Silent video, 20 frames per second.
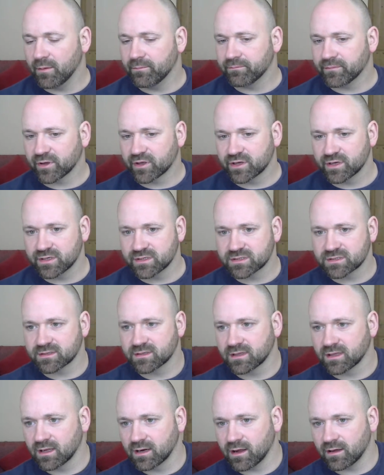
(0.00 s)
because
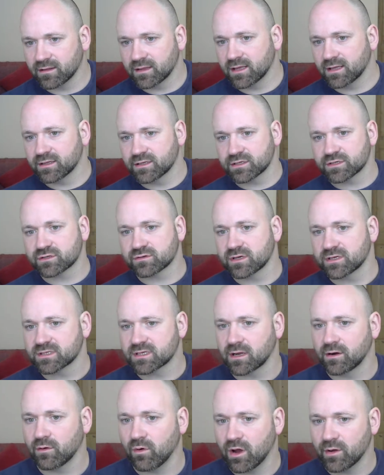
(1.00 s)
the industry is
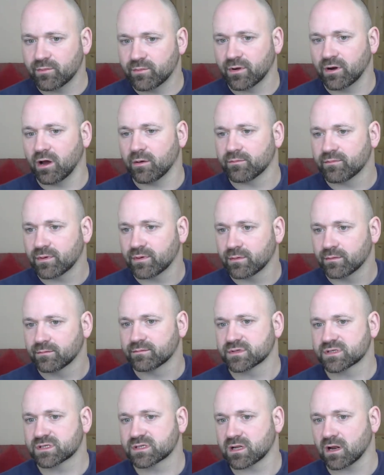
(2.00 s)
going to open up
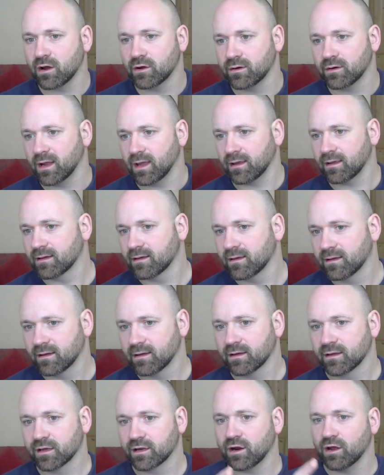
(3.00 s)
slowly.
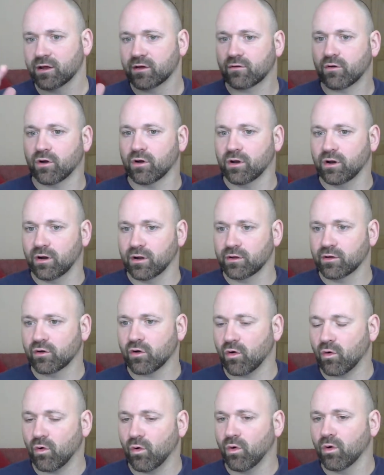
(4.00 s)
You've got
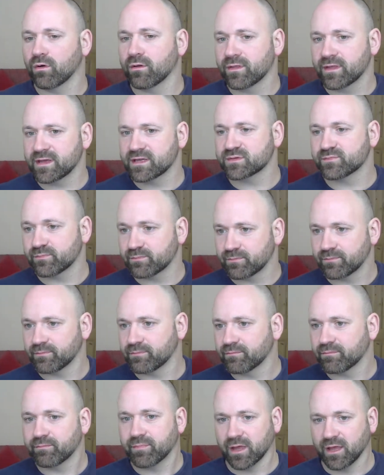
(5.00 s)
all of these
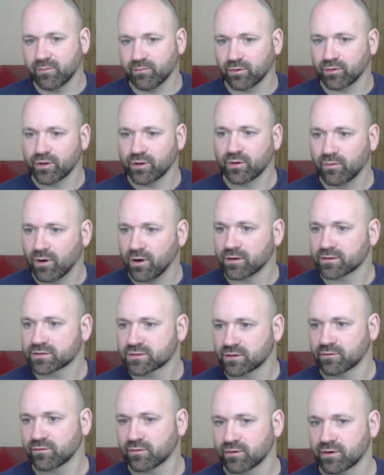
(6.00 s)
people who worked
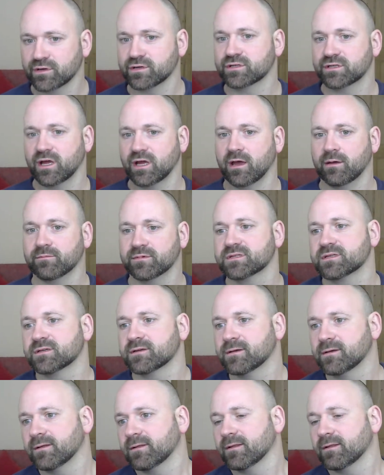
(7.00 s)
on cruise ships,
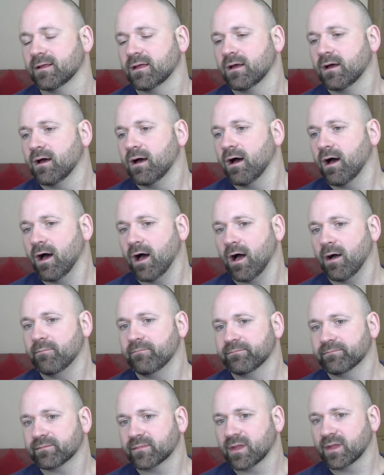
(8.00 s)

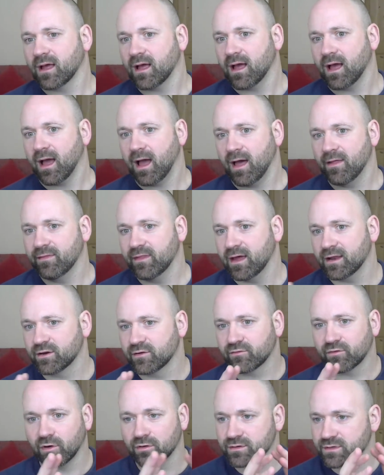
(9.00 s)
and then
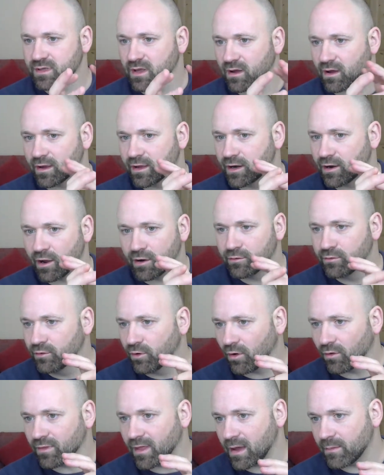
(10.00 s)
you've got
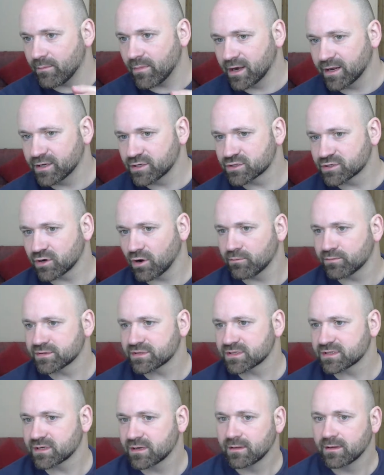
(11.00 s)
not that many
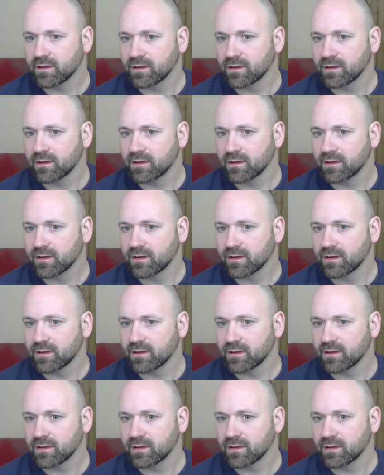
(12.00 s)
jobs.